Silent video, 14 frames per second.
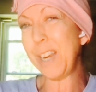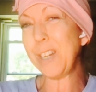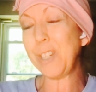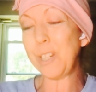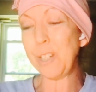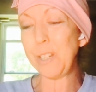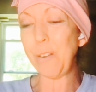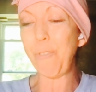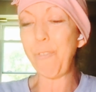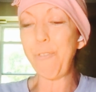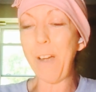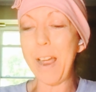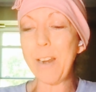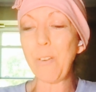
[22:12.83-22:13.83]
dish's
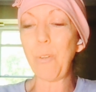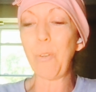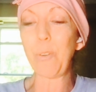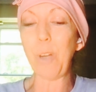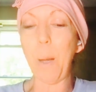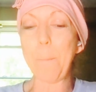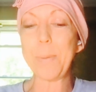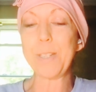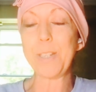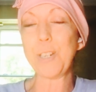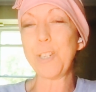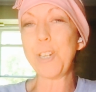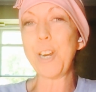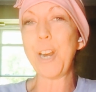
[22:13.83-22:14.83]
final
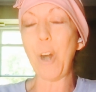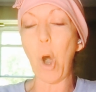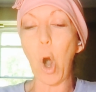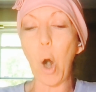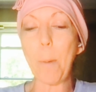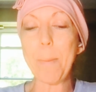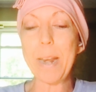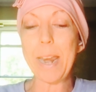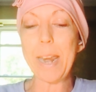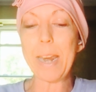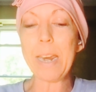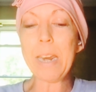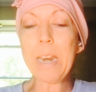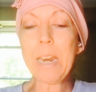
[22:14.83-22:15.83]
composition and
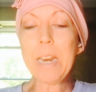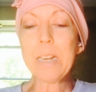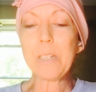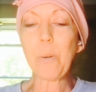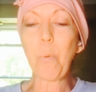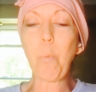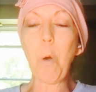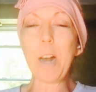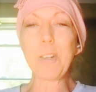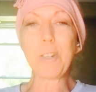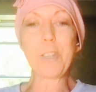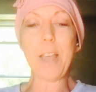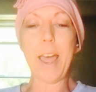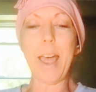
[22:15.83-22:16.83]
harmony. So
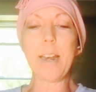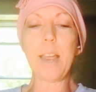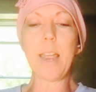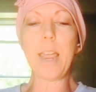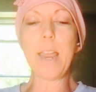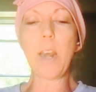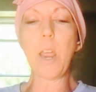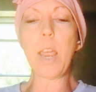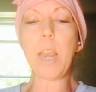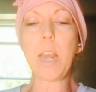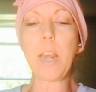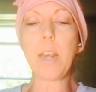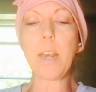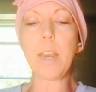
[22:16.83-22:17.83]
watch that. And
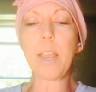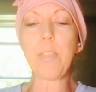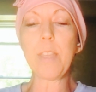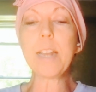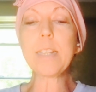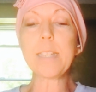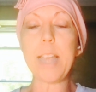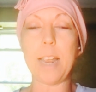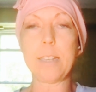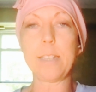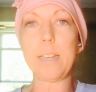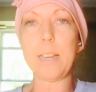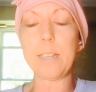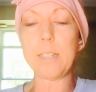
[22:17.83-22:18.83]
in these
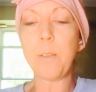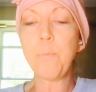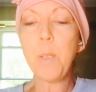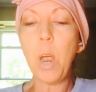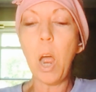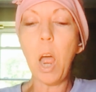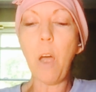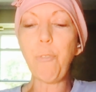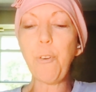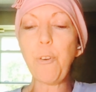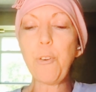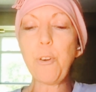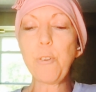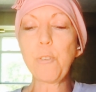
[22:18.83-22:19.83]
cases,
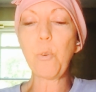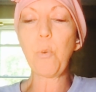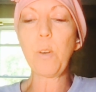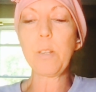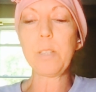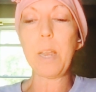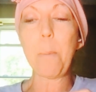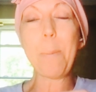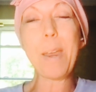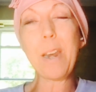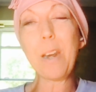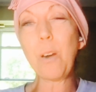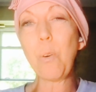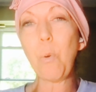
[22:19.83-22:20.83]
offer neutral oils like
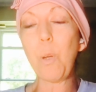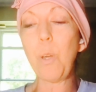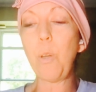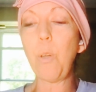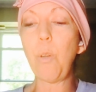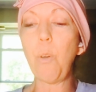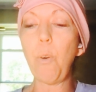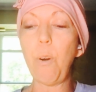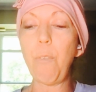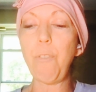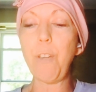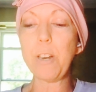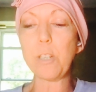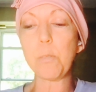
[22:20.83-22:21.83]
peanut oil
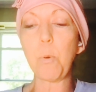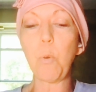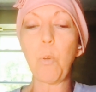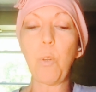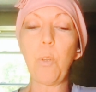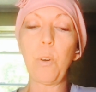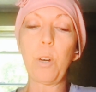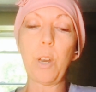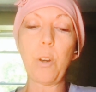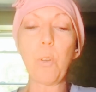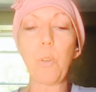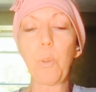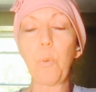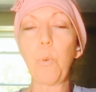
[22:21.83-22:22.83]
or vegetable oil or
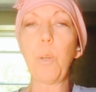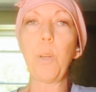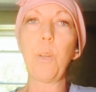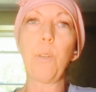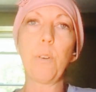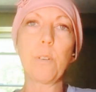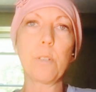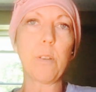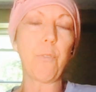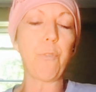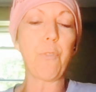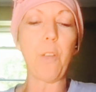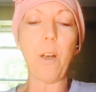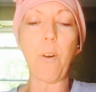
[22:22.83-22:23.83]
canola oil or
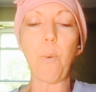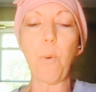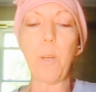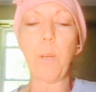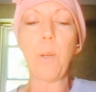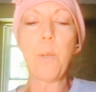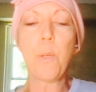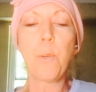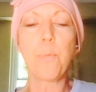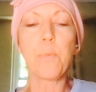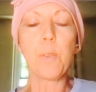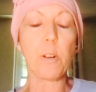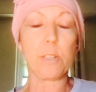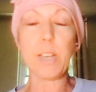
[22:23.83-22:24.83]
sunflower oil
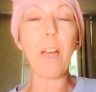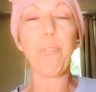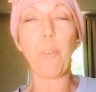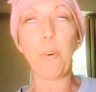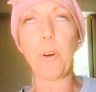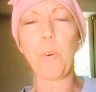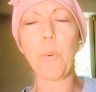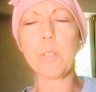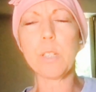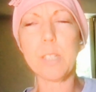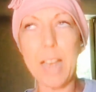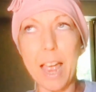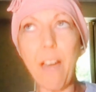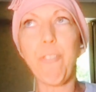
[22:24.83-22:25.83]
or
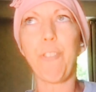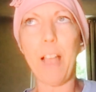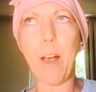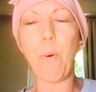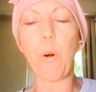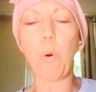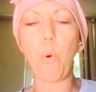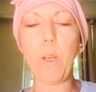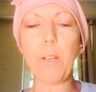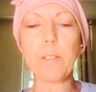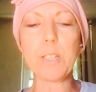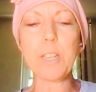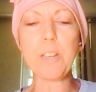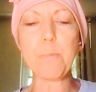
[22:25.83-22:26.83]
safflower
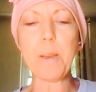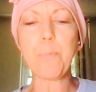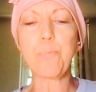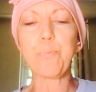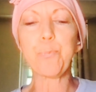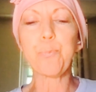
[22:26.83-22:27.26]
oil, excuse me,